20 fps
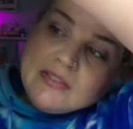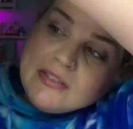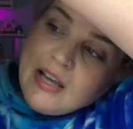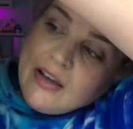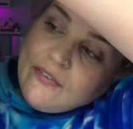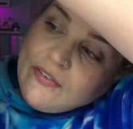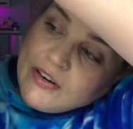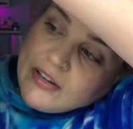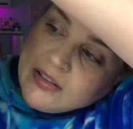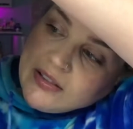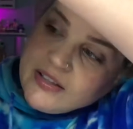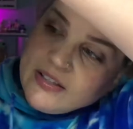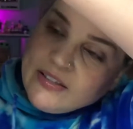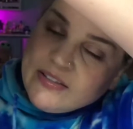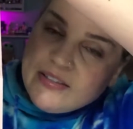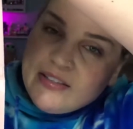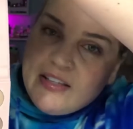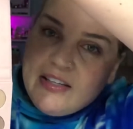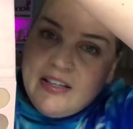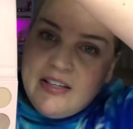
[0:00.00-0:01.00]
definitely
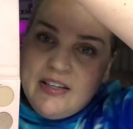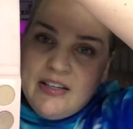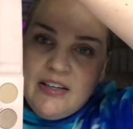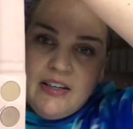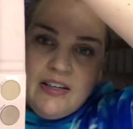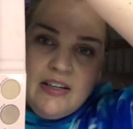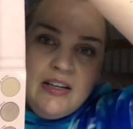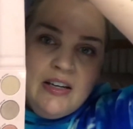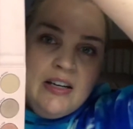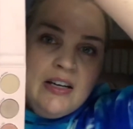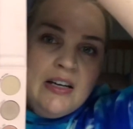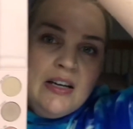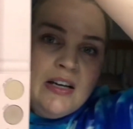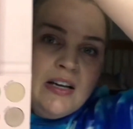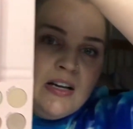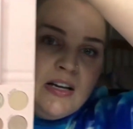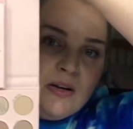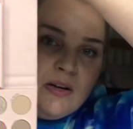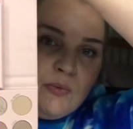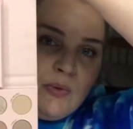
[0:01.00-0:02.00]
see here.
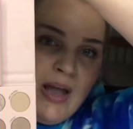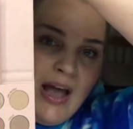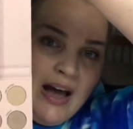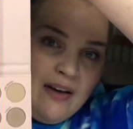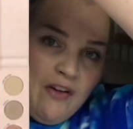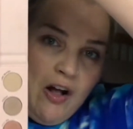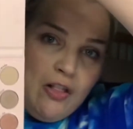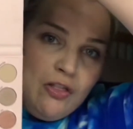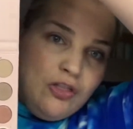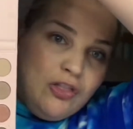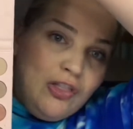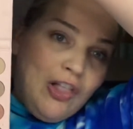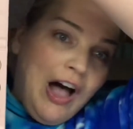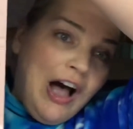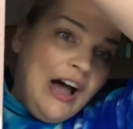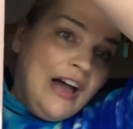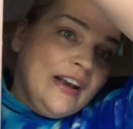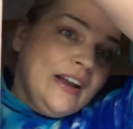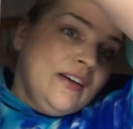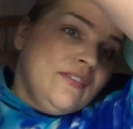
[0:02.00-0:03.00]
We have a
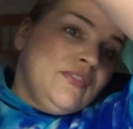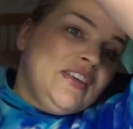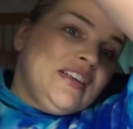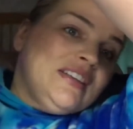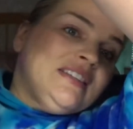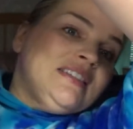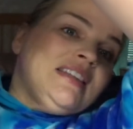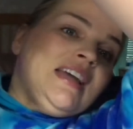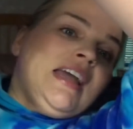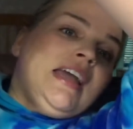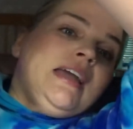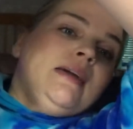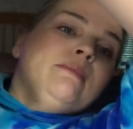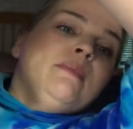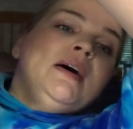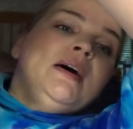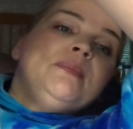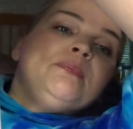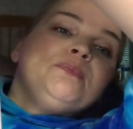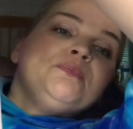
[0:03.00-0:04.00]
lot of the
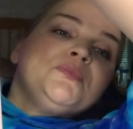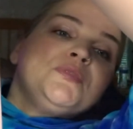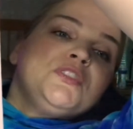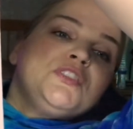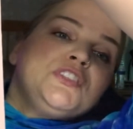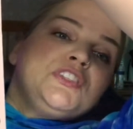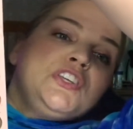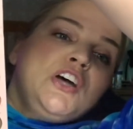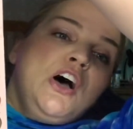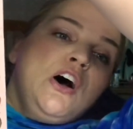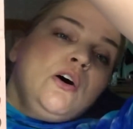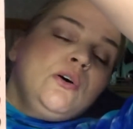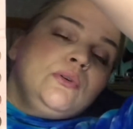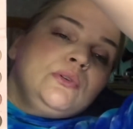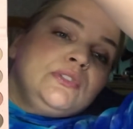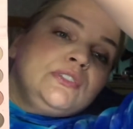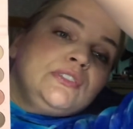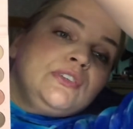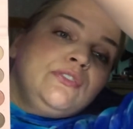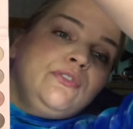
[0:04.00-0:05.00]
same
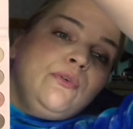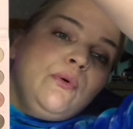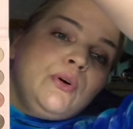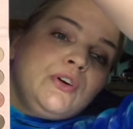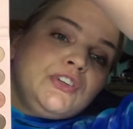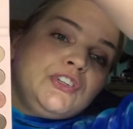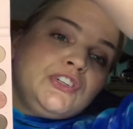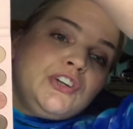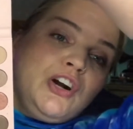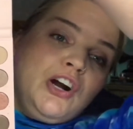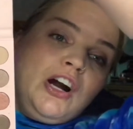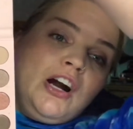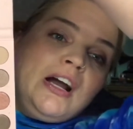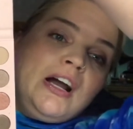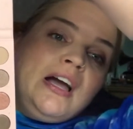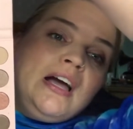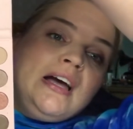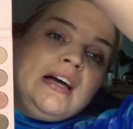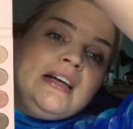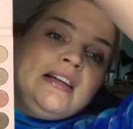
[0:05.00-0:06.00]
tones for sure.
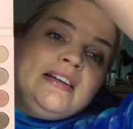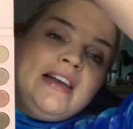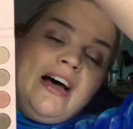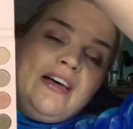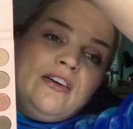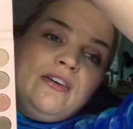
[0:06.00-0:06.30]
Now